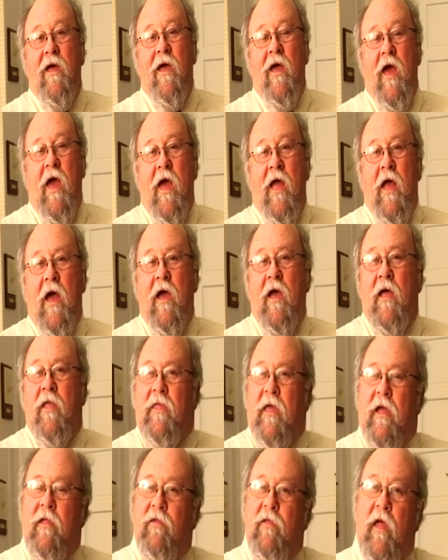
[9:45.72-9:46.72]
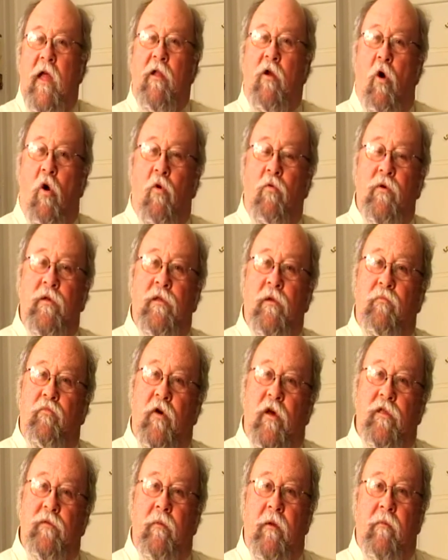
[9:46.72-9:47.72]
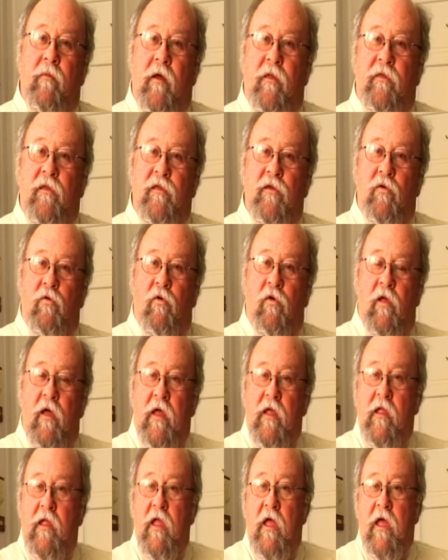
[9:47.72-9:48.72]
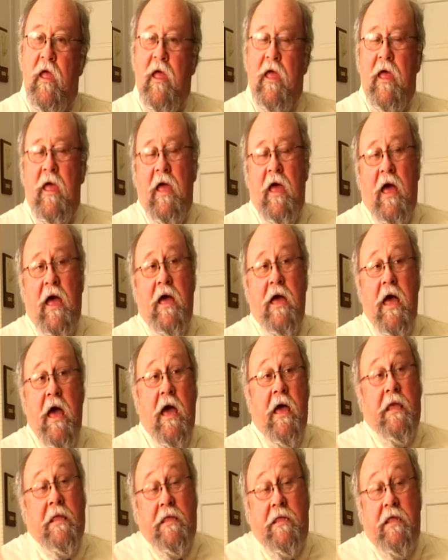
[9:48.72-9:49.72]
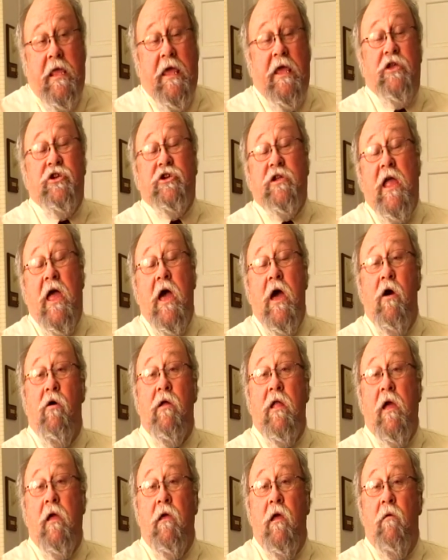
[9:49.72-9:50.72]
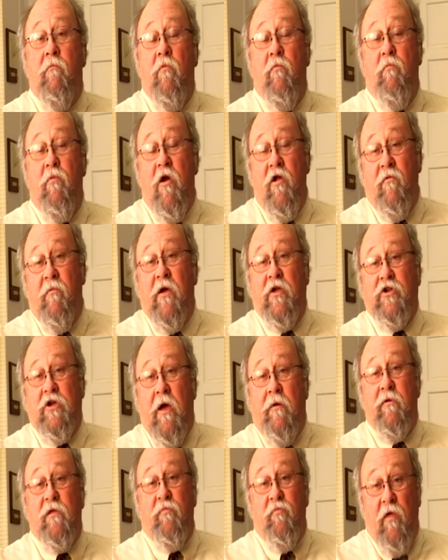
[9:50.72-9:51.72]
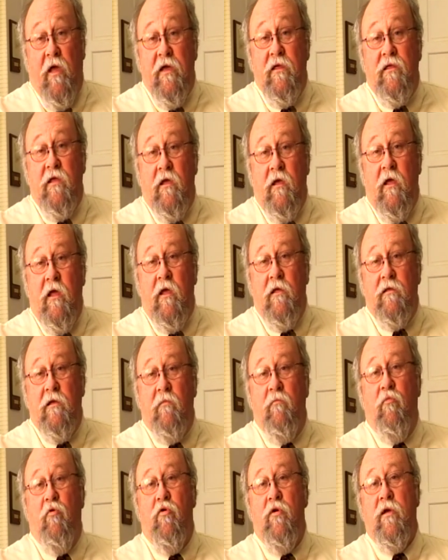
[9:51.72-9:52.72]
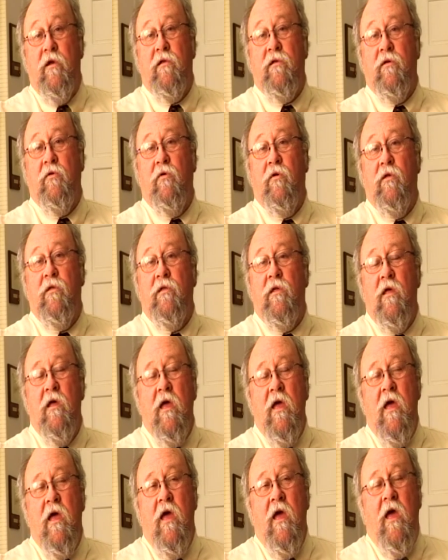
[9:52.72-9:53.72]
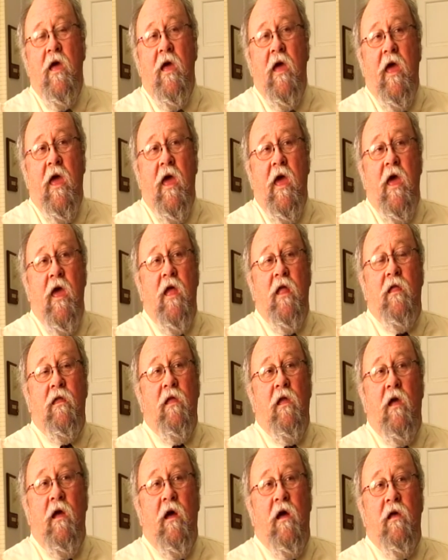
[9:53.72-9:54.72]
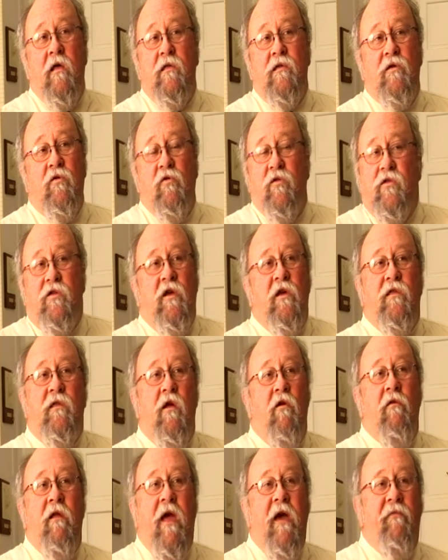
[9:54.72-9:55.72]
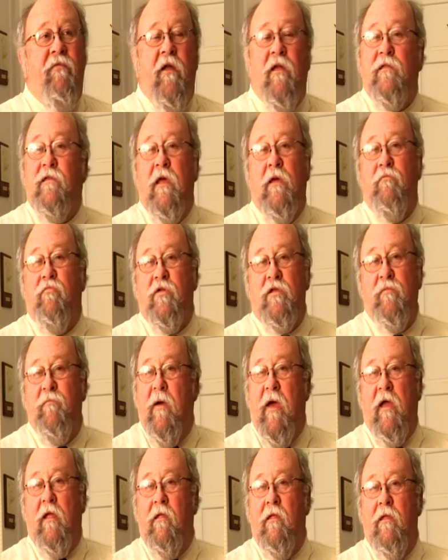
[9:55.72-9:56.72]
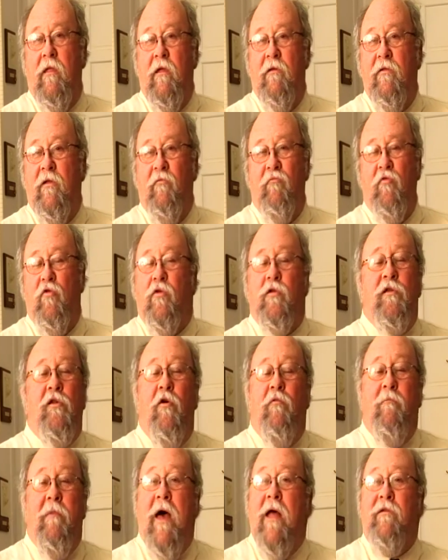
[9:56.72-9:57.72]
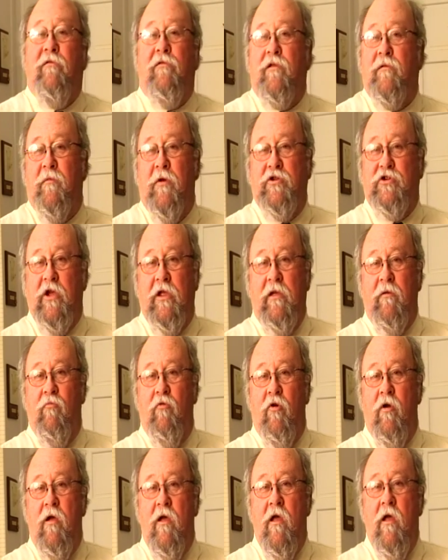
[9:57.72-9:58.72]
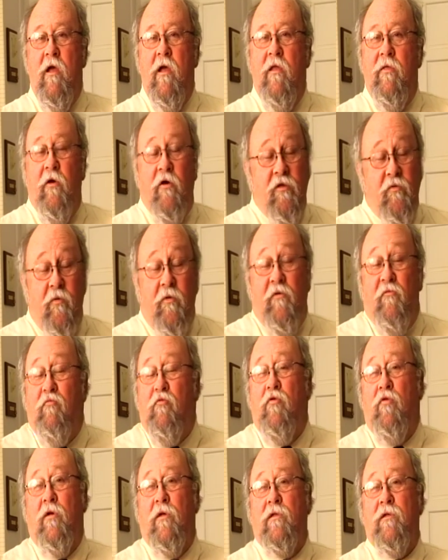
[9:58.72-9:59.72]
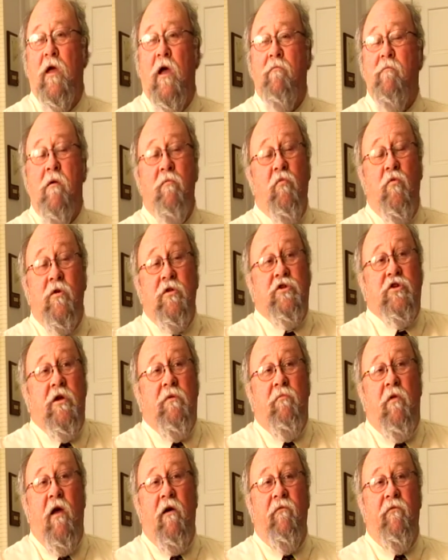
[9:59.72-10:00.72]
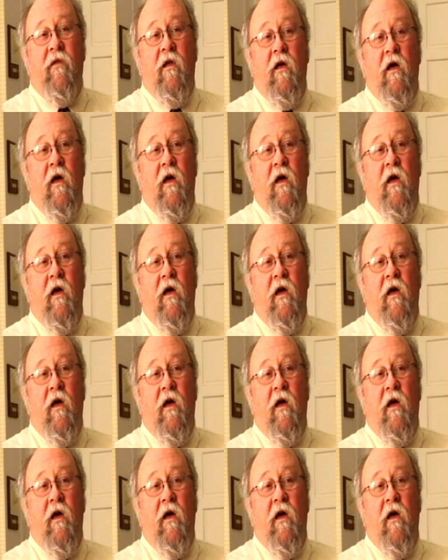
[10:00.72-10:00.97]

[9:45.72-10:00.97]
And that always impressed me about the school. And I teach now, and part of my job is placing kids in boarding schools. And schools just don't have that same respect. The rules don't matter as much anymore. Those were the rules. I remember when Jim left.